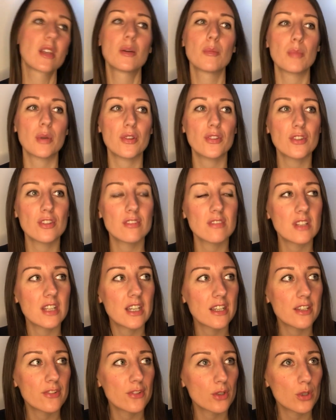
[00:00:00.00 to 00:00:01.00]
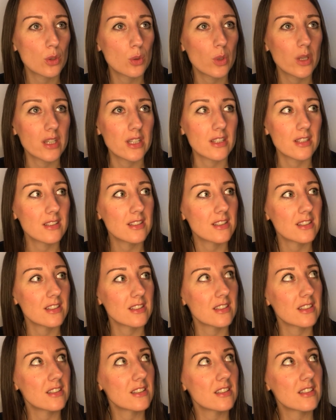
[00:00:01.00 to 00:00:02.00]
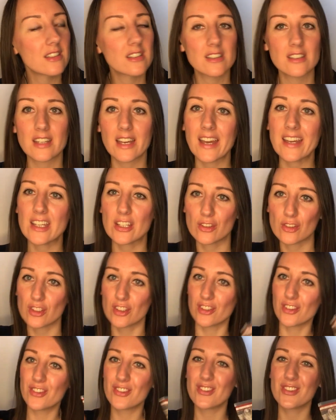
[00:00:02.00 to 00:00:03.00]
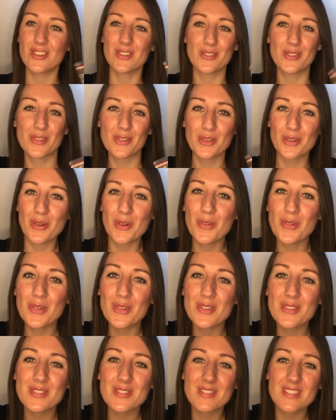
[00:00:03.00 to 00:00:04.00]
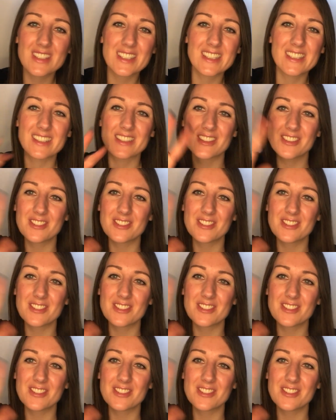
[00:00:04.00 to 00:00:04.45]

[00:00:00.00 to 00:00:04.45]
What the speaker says: Butterflies are quite like anxious, you know, they're always like,